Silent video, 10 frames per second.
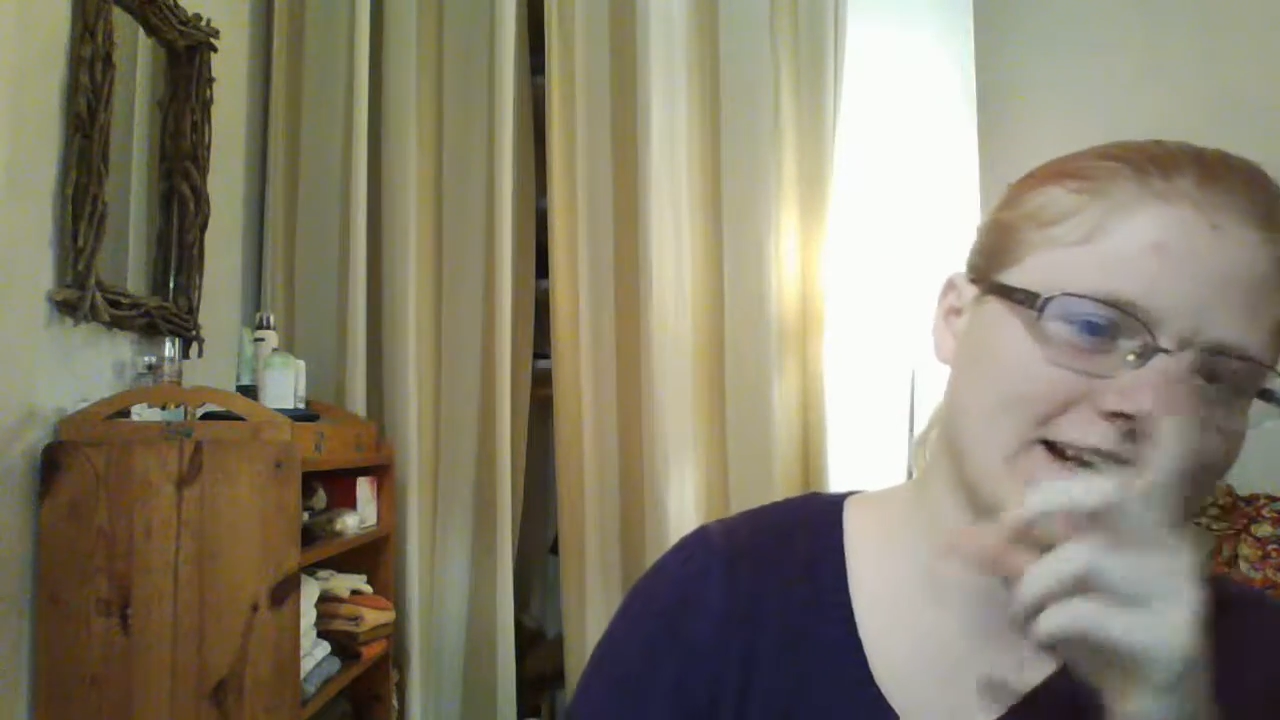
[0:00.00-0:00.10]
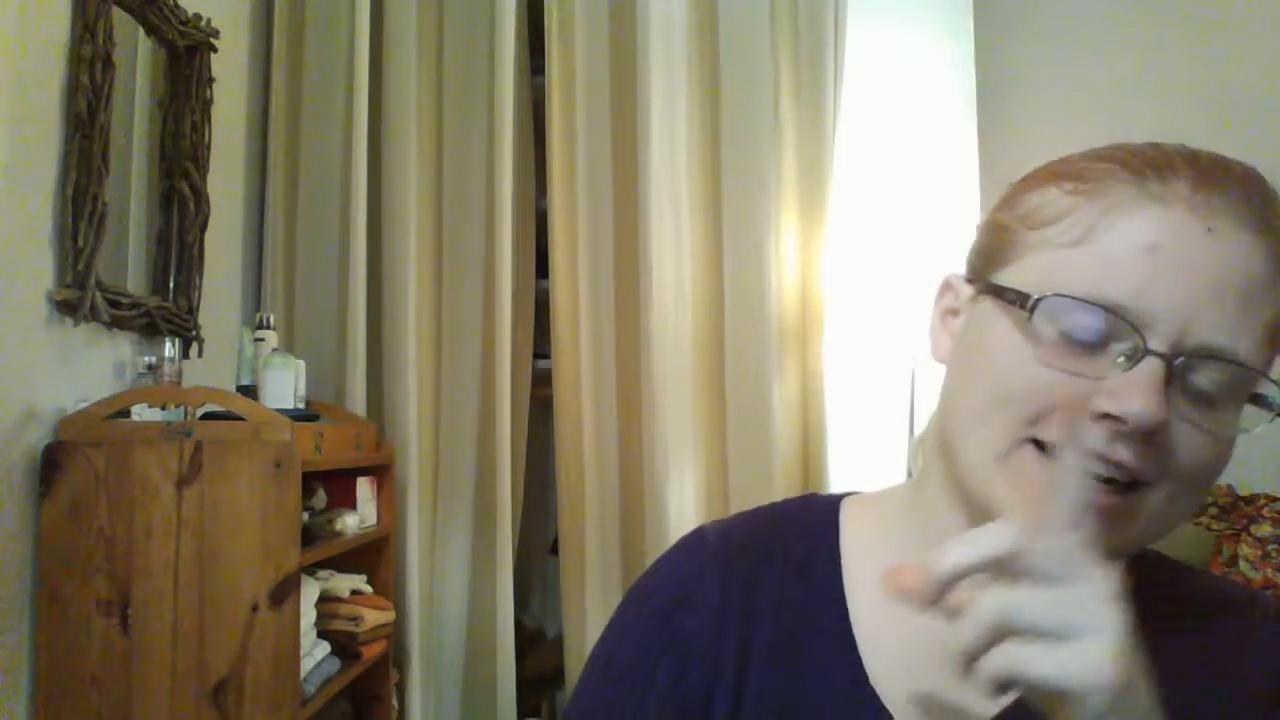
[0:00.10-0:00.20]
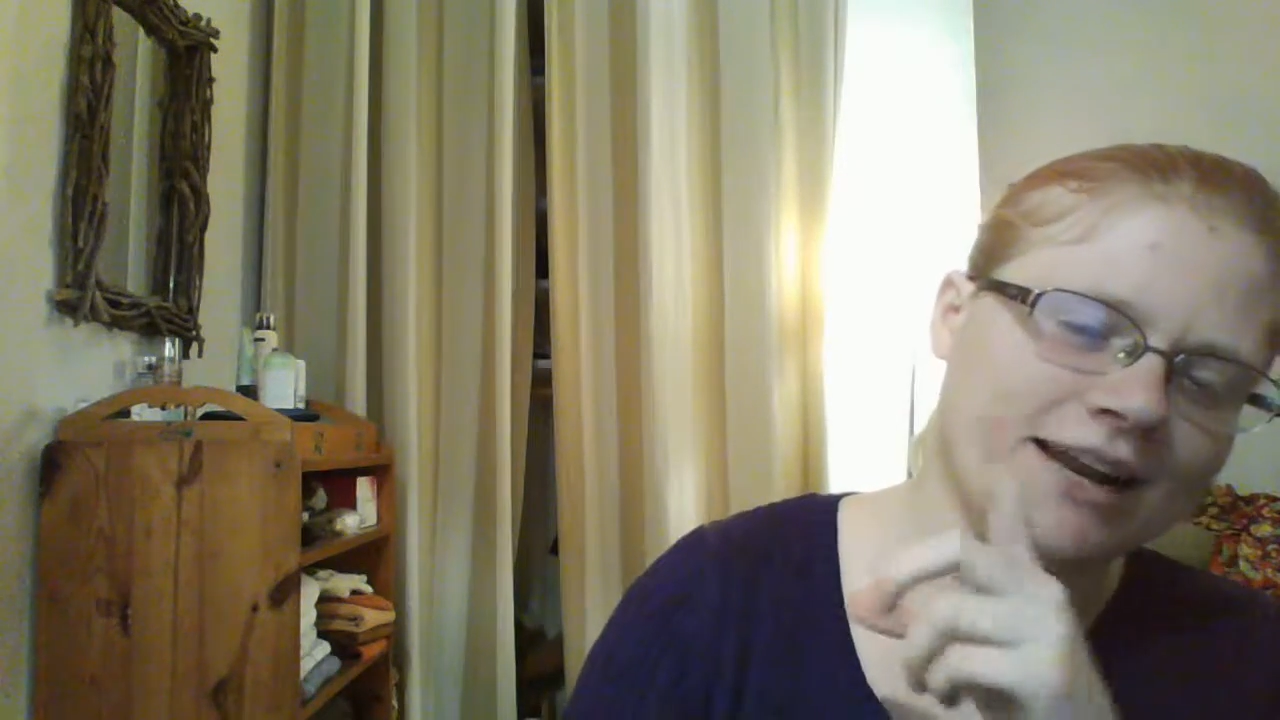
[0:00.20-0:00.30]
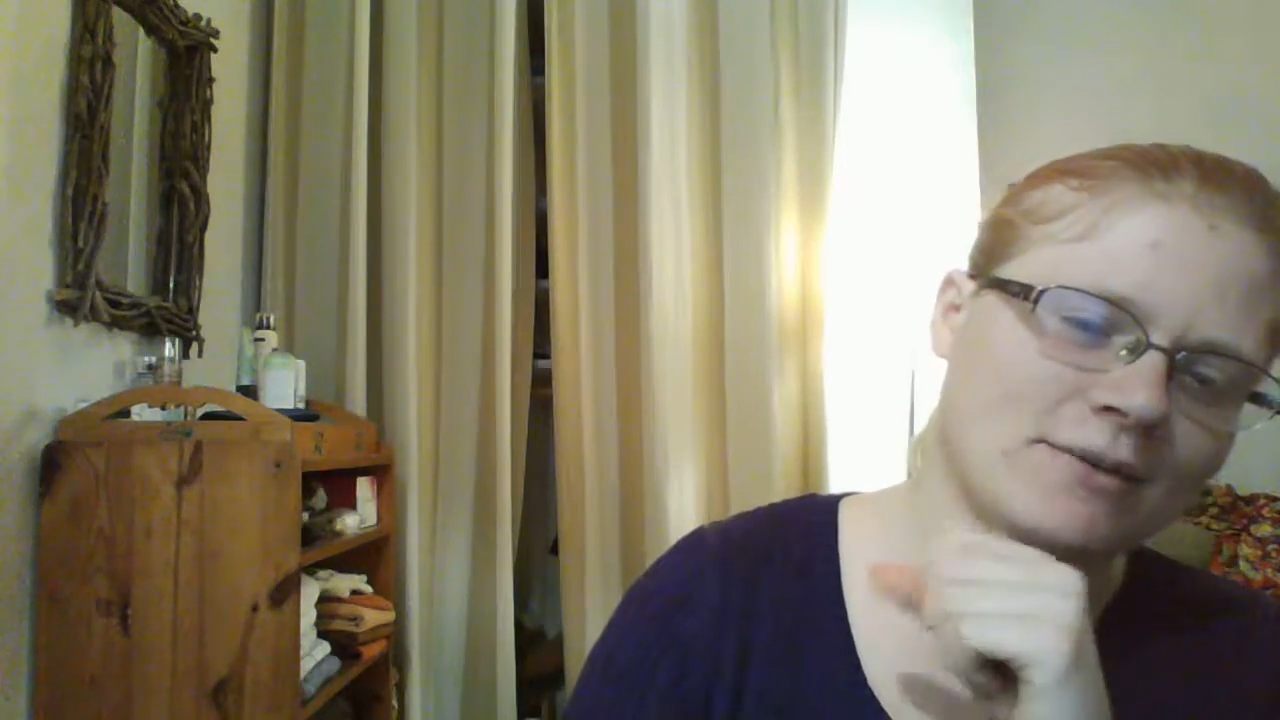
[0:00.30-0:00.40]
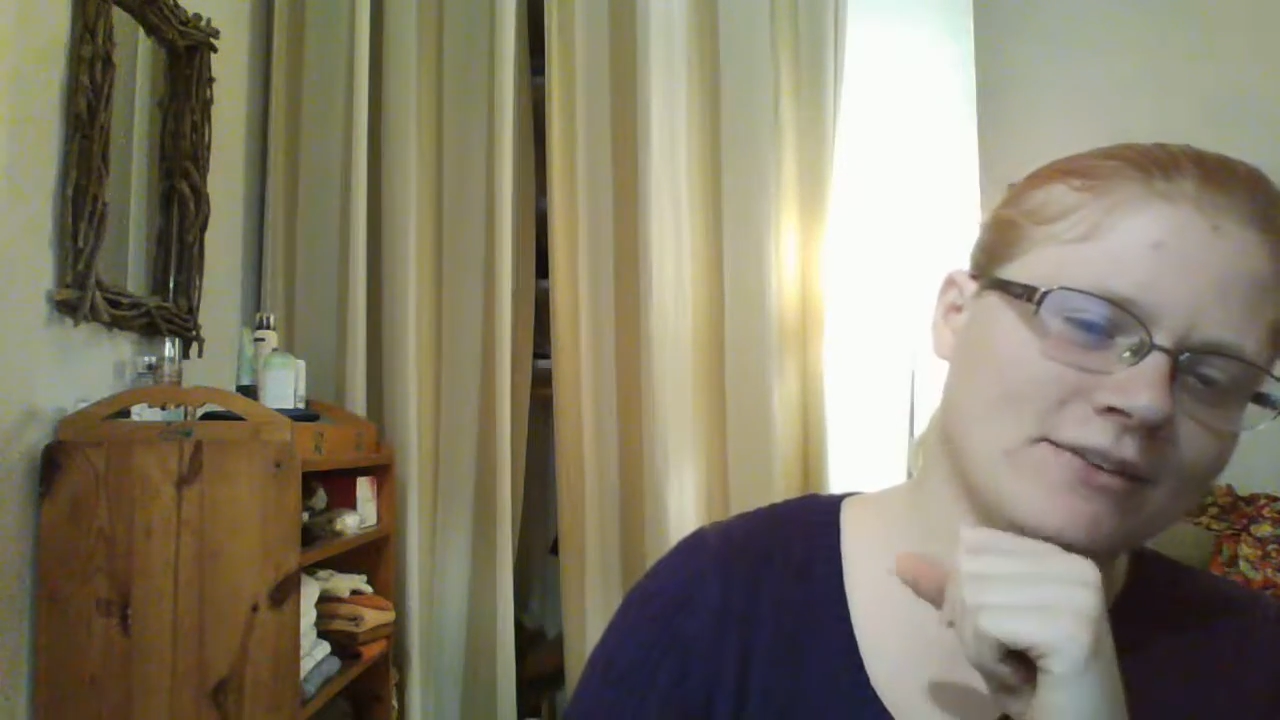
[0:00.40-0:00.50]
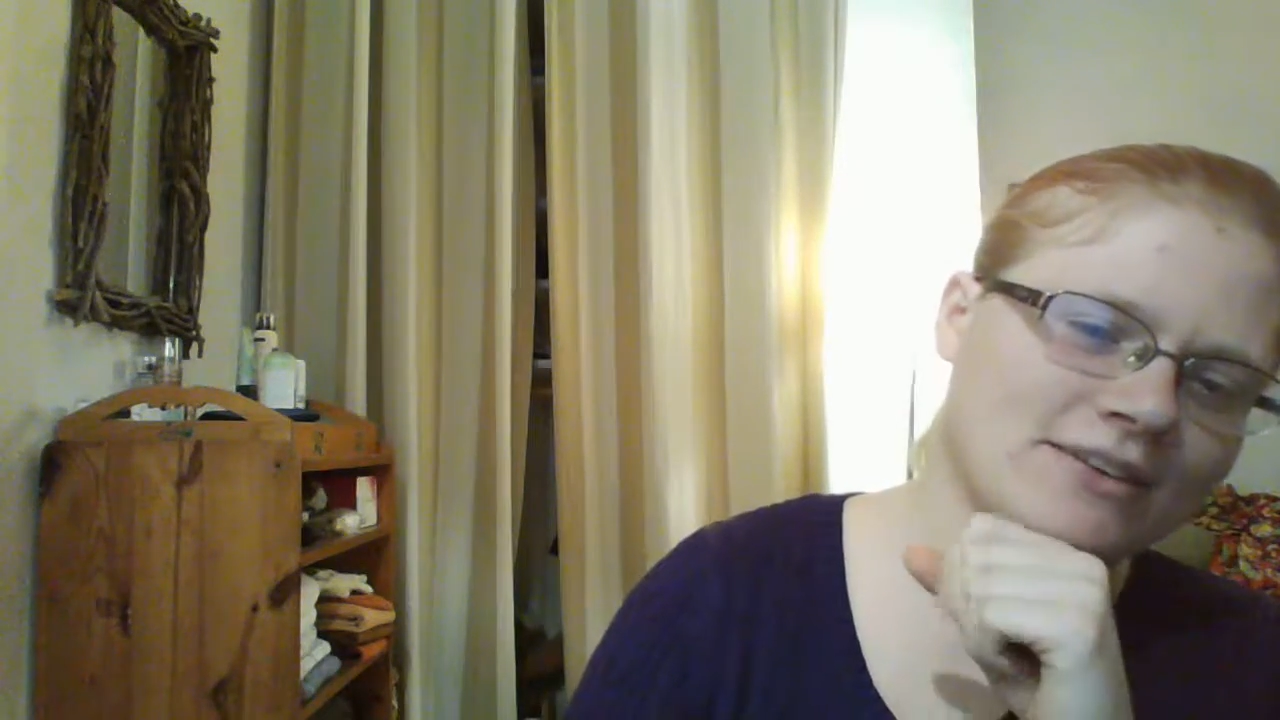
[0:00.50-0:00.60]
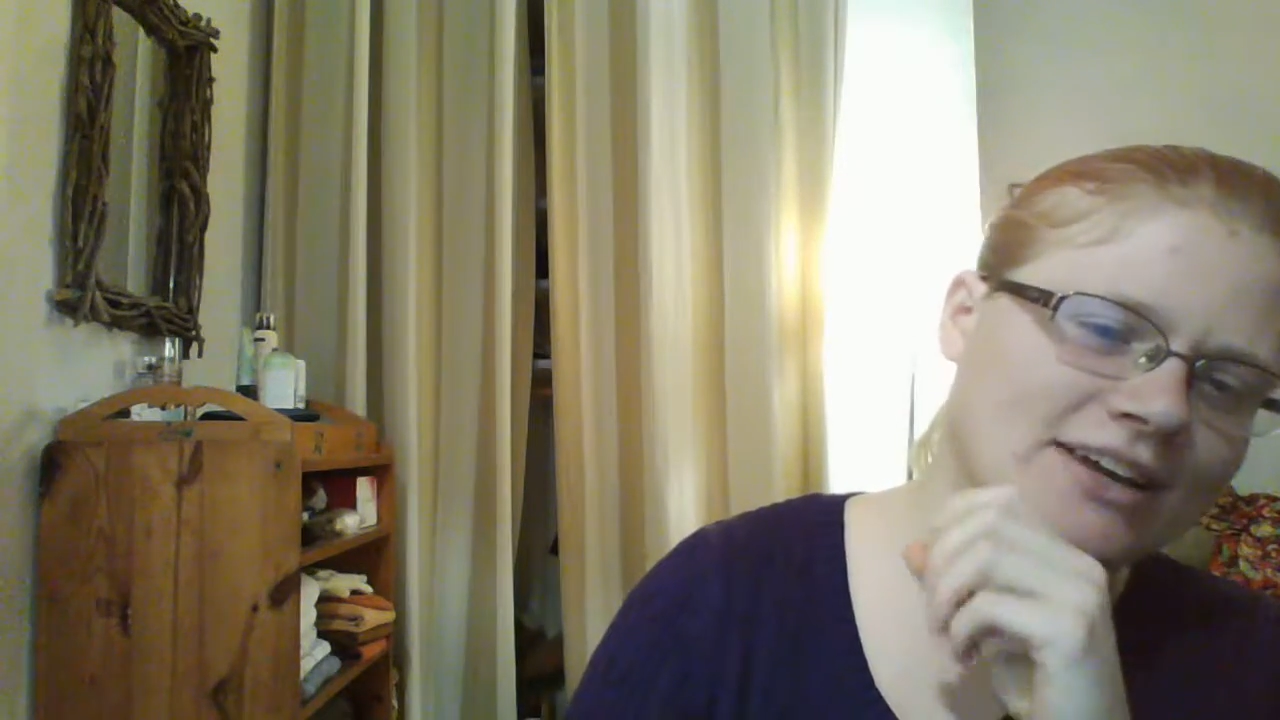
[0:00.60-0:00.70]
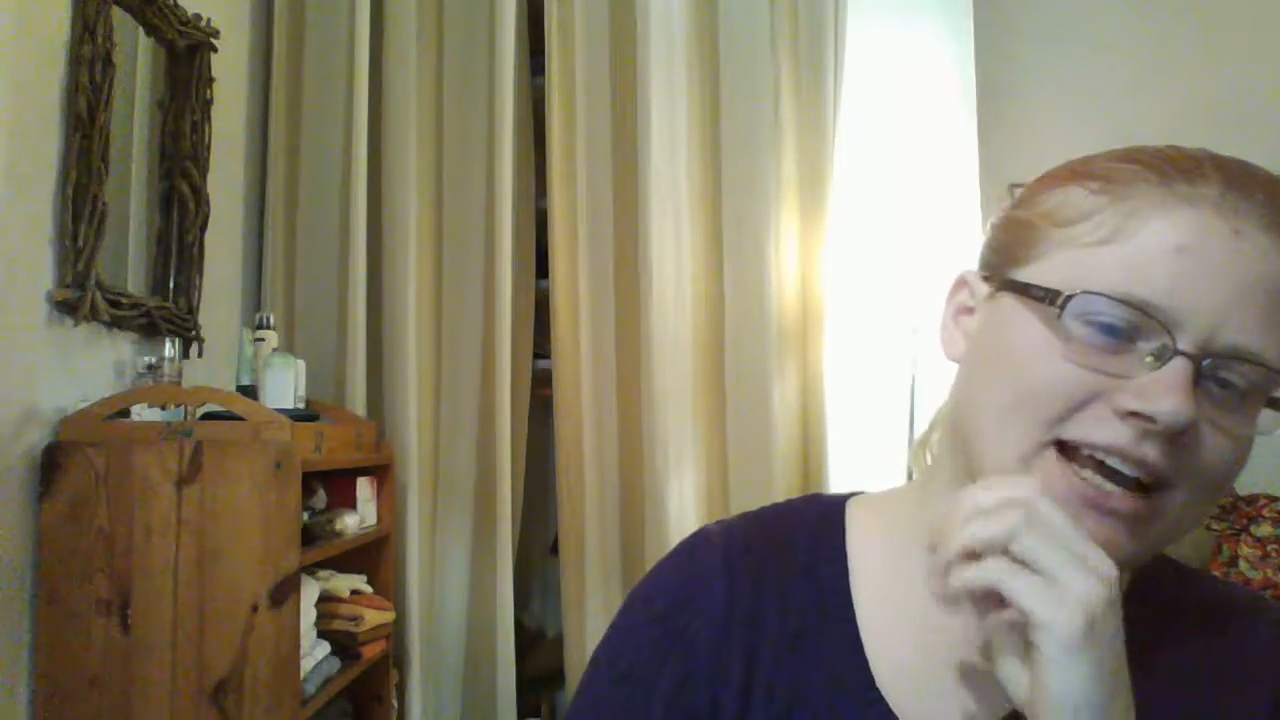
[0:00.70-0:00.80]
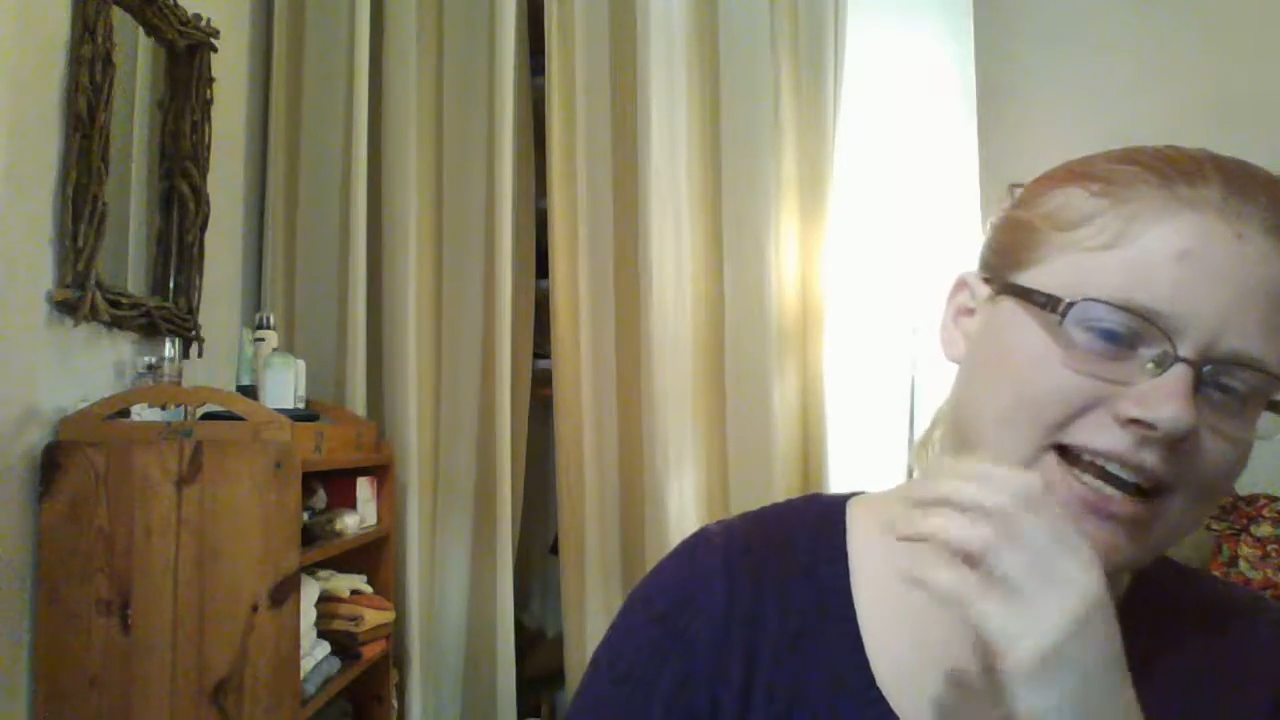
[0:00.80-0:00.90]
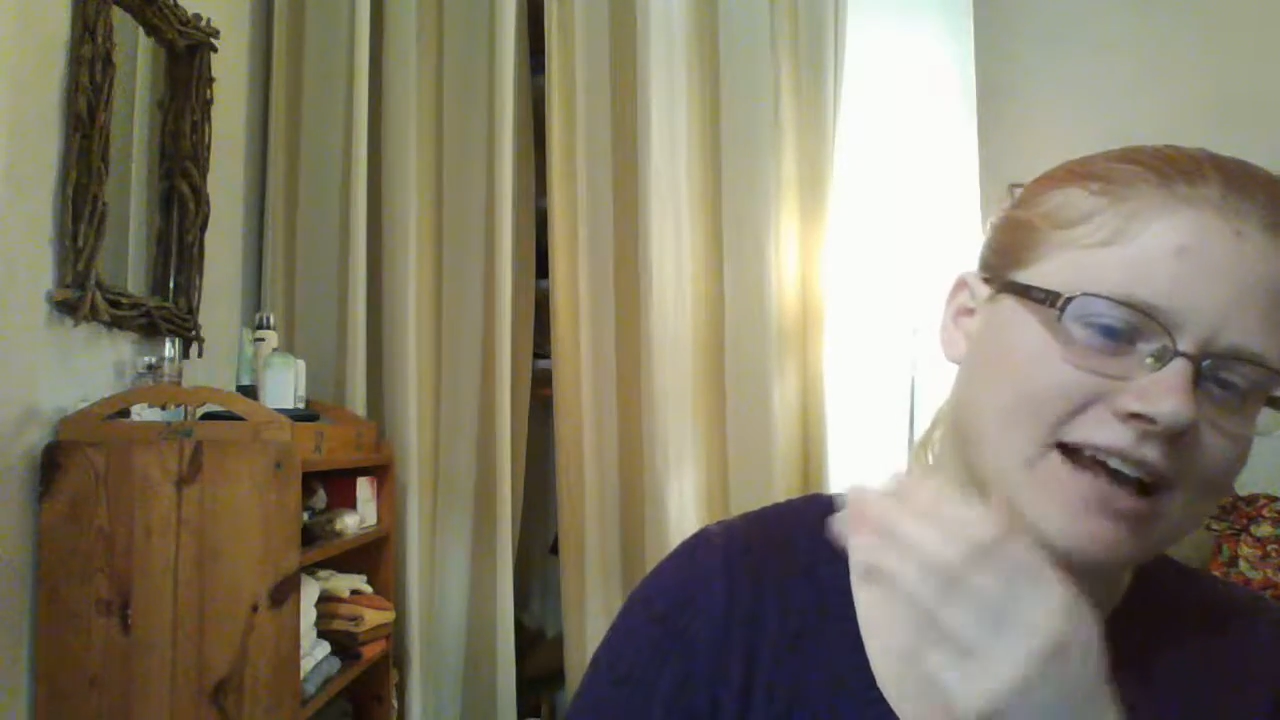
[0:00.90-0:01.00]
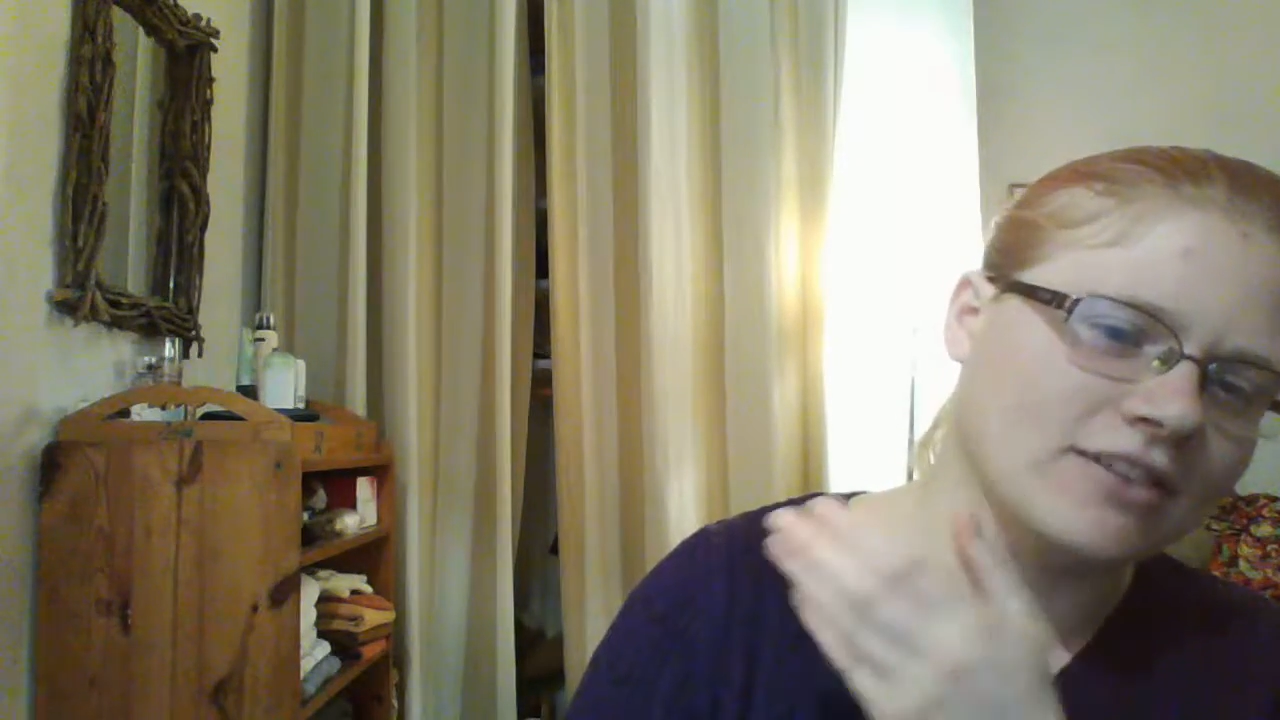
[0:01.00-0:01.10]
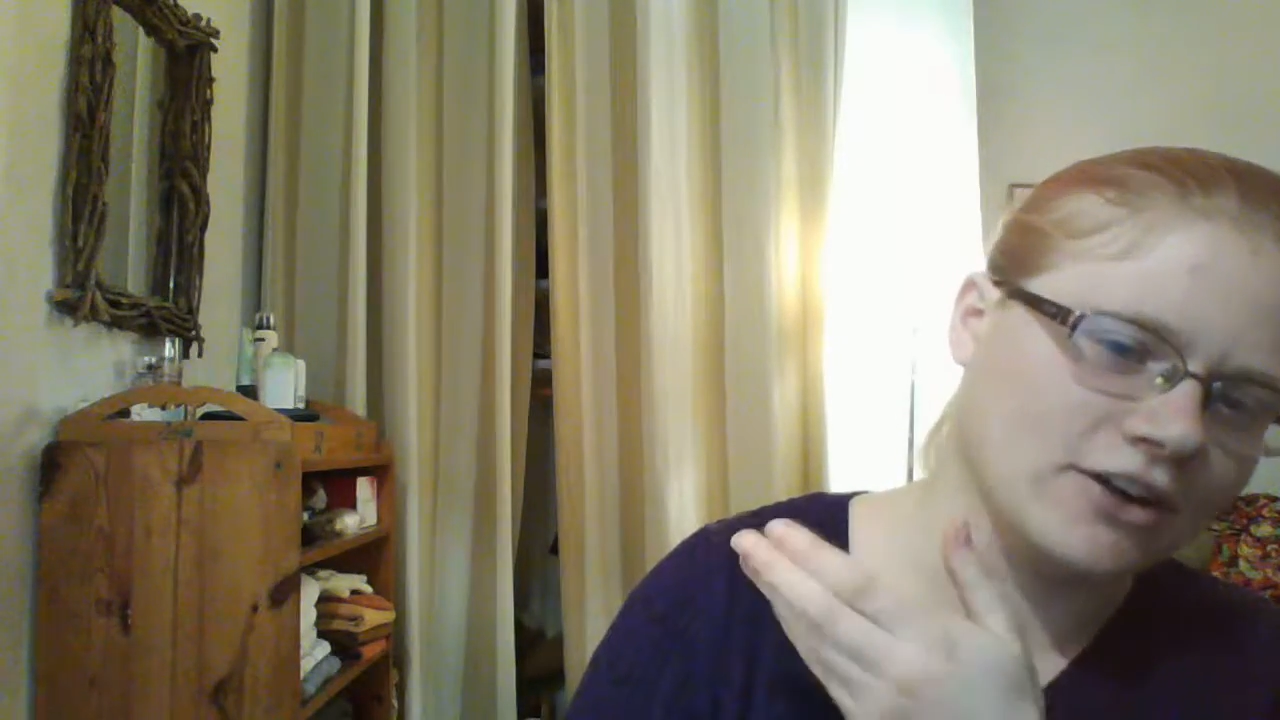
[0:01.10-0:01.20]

Number one, we had to have